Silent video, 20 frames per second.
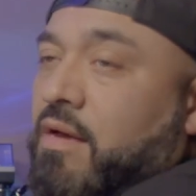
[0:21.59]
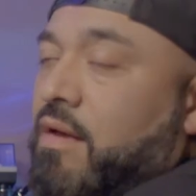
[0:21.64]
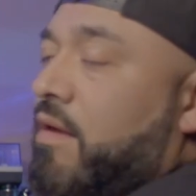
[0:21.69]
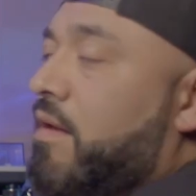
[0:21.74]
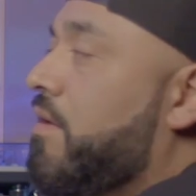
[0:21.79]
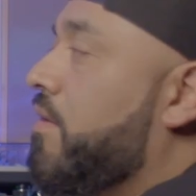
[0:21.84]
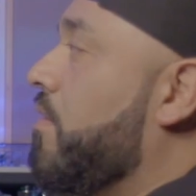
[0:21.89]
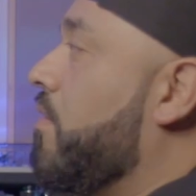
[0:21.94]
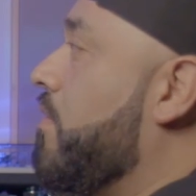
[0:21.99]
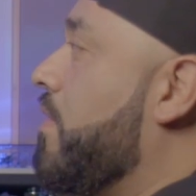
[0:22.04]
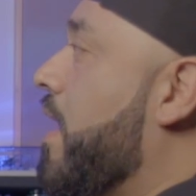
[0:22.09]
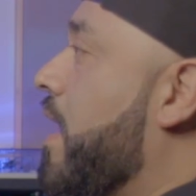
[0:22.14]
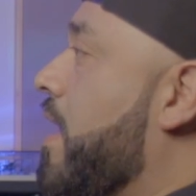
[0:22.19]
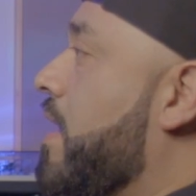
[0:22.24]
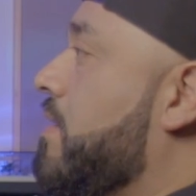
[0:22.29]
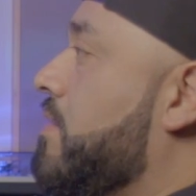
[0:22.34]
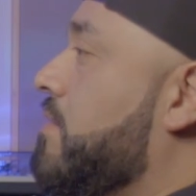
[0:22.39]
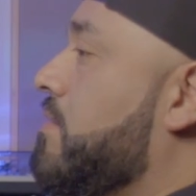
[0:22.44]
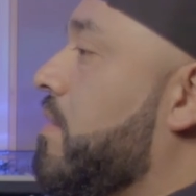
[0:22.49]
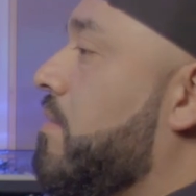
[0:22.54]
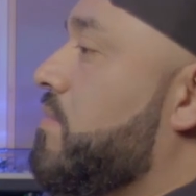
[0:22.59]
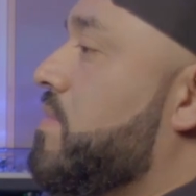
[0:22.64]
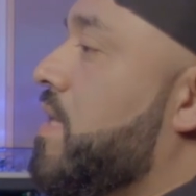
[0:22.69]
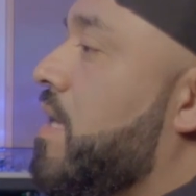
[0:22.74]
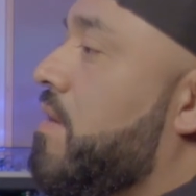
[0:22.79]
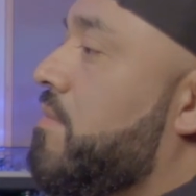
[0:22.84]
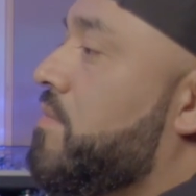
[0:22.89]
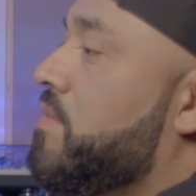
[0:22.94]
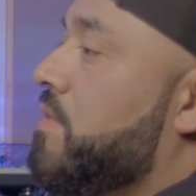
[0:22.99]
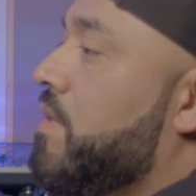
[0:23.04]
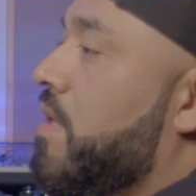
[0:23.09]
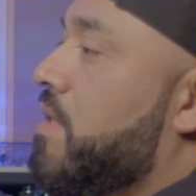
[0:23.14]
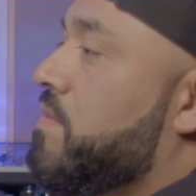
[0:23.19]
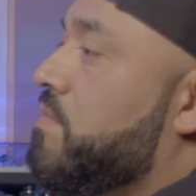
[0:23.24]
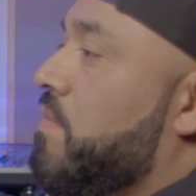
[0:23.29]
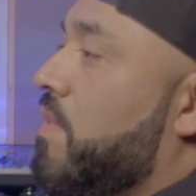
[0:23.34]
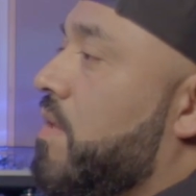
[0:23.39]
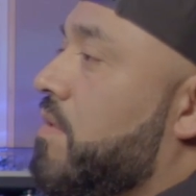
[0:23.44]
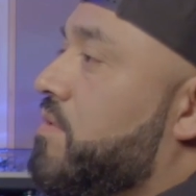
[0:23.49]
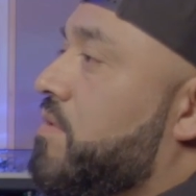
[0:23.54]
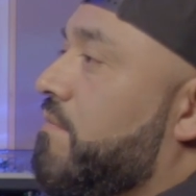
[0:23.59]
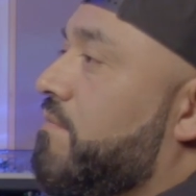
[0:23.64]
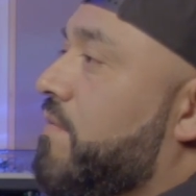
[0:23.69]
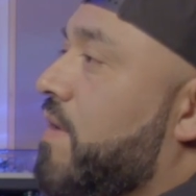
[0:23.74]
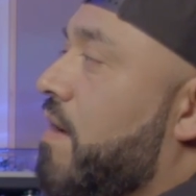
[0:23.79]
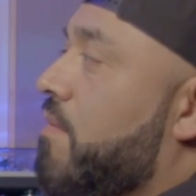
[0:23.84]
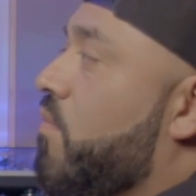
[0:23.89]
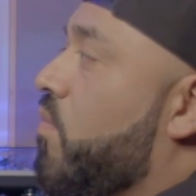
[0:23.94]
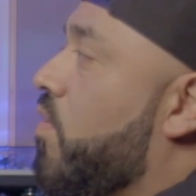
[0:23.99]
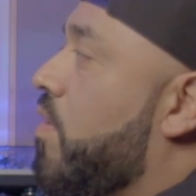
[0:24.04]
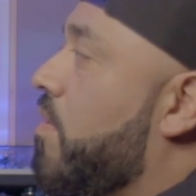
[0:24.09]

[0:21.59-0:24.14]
That has sometimes as much, if not